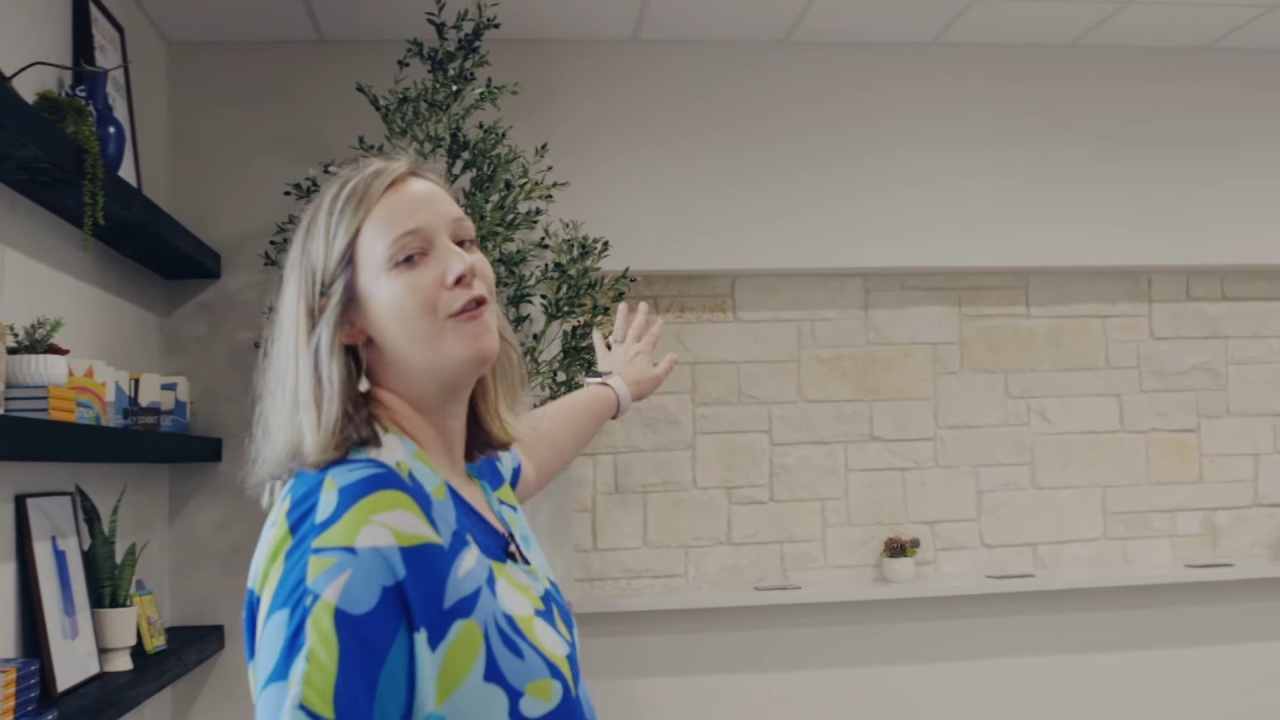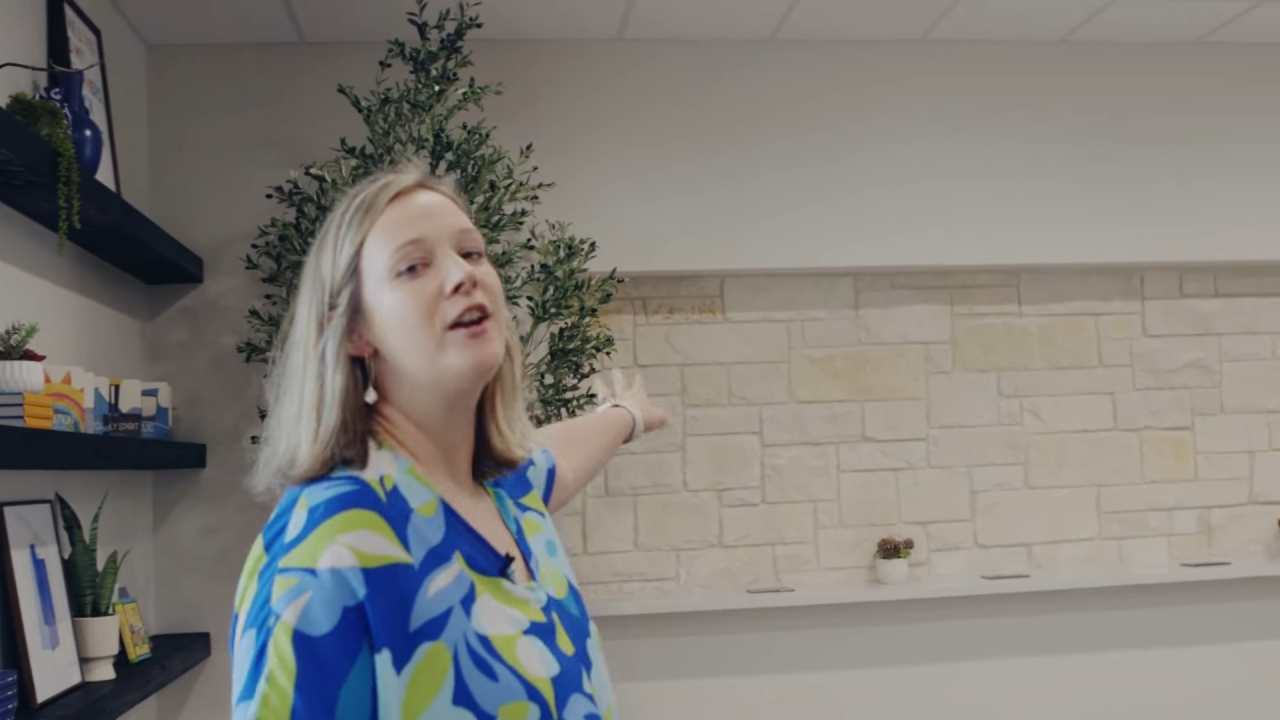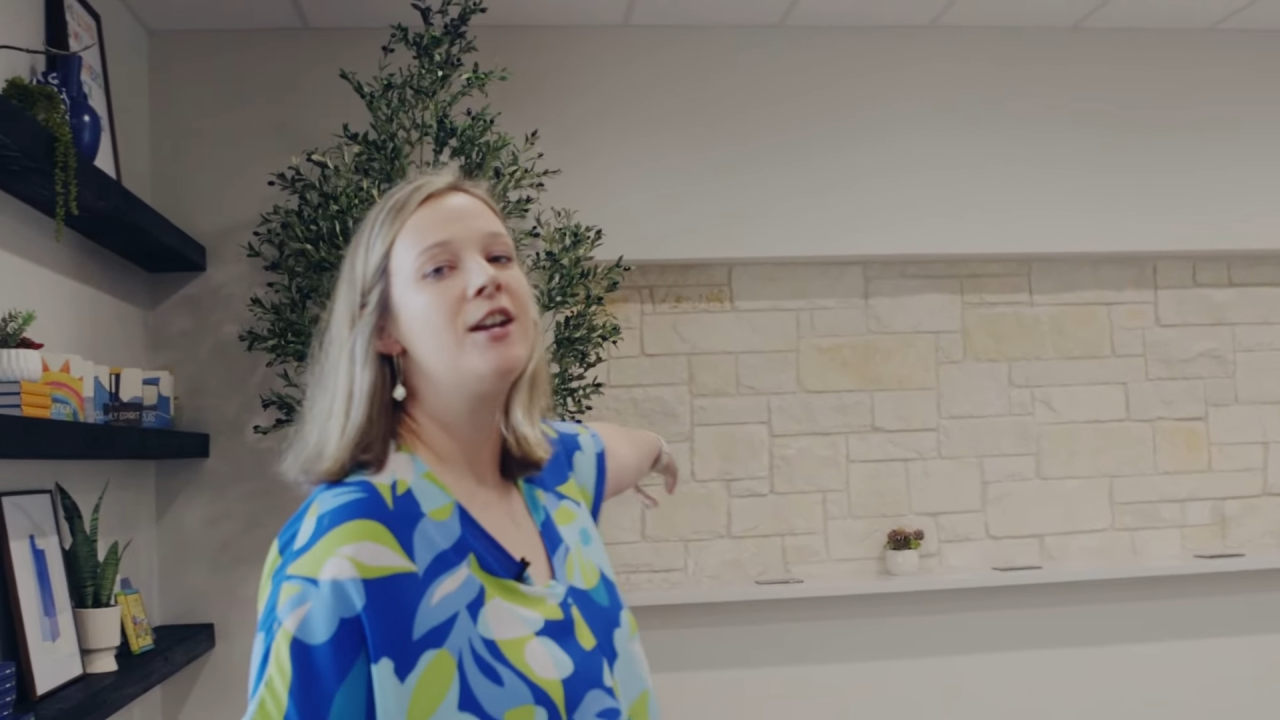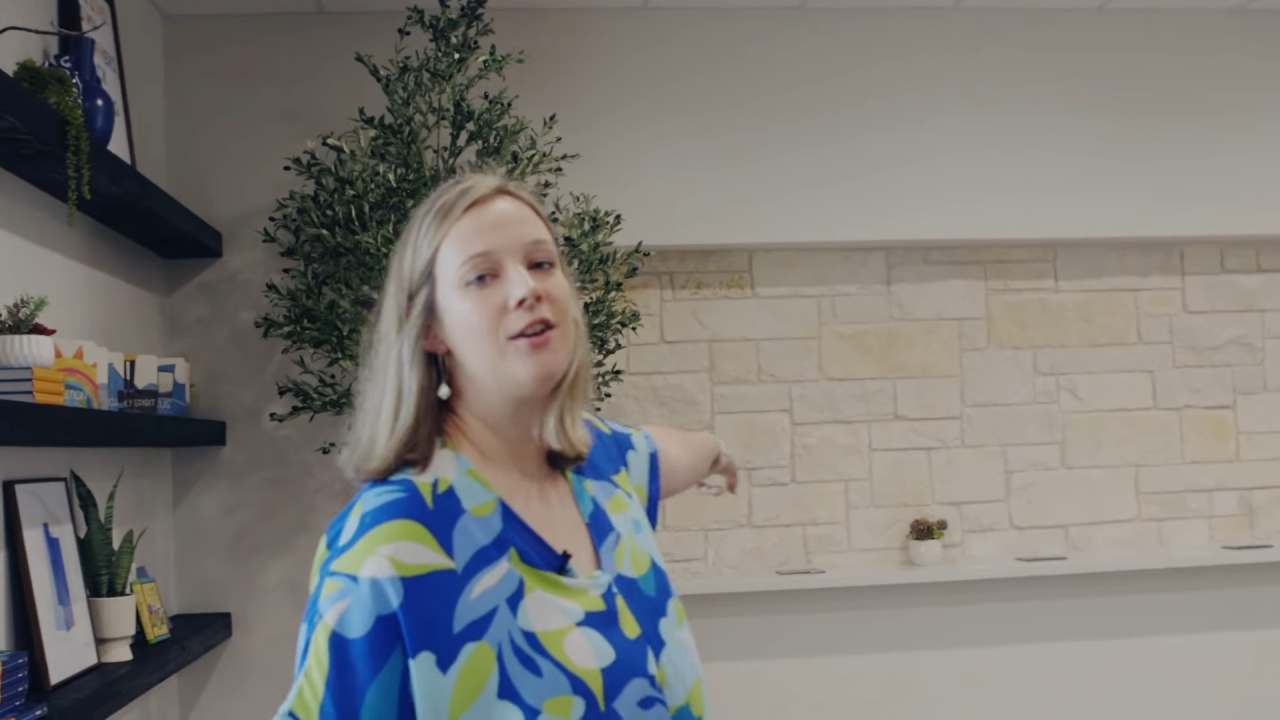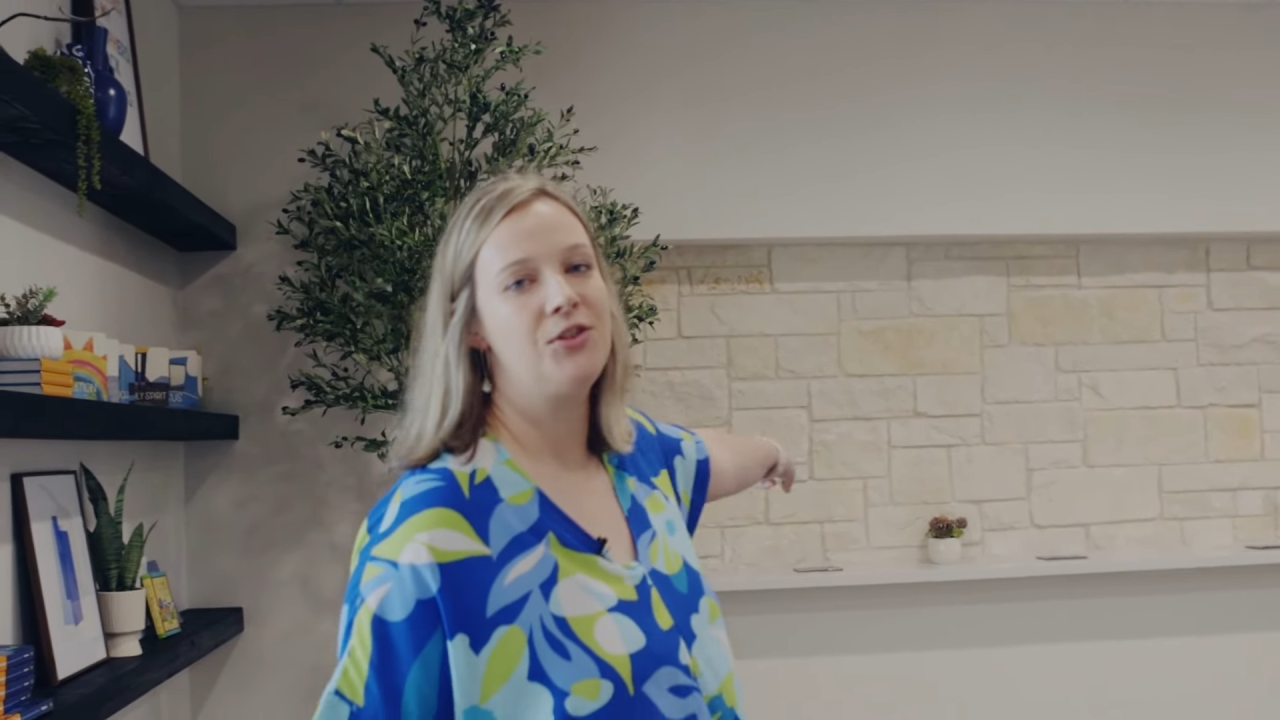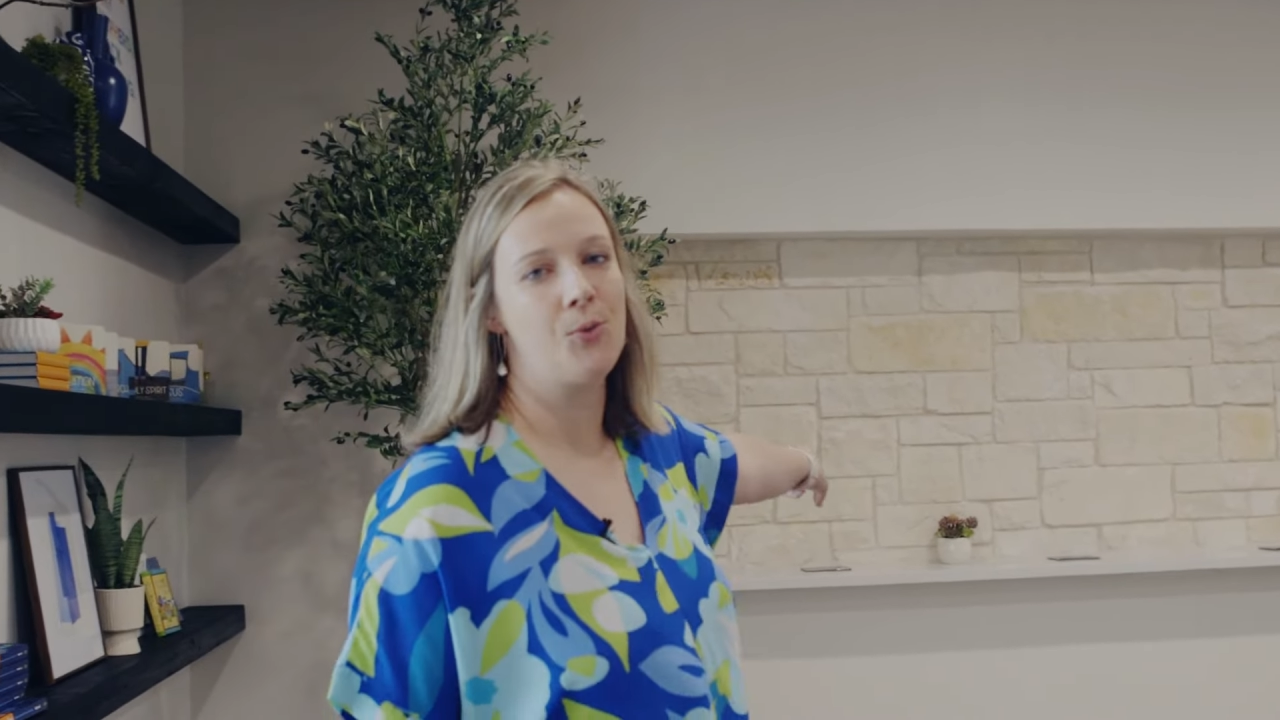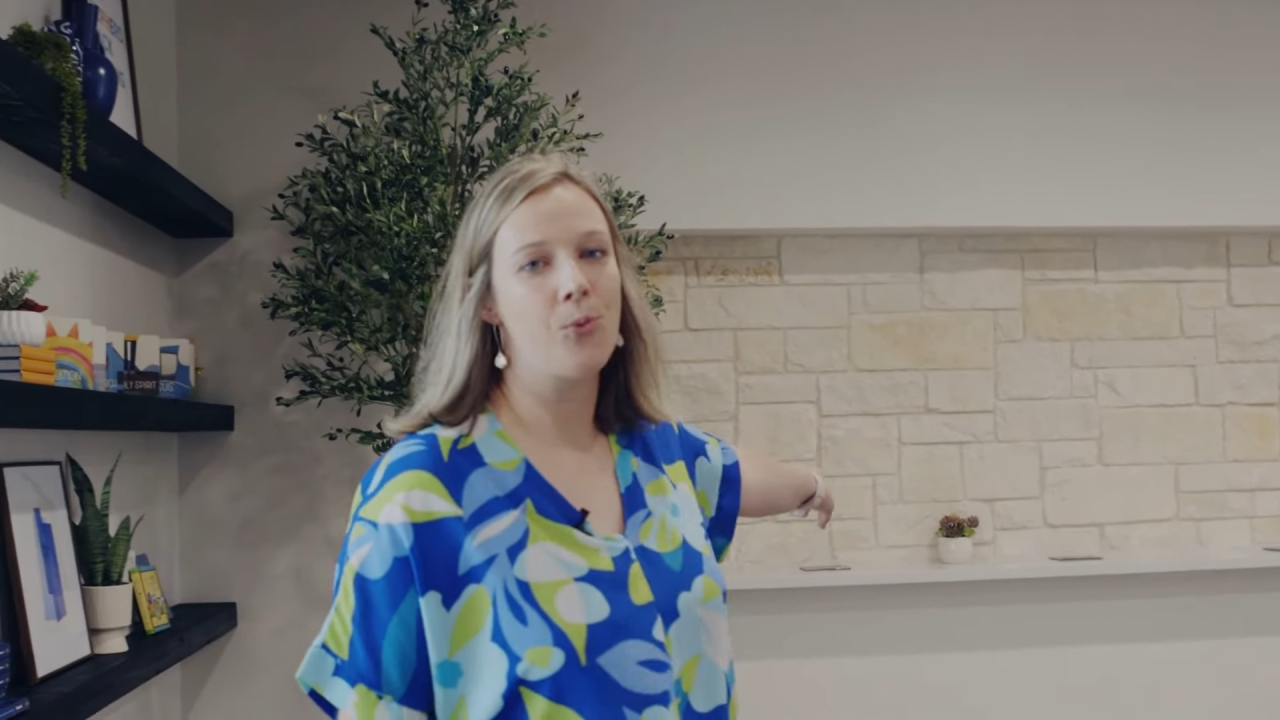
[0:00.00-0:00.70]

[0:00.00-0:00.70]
over here at the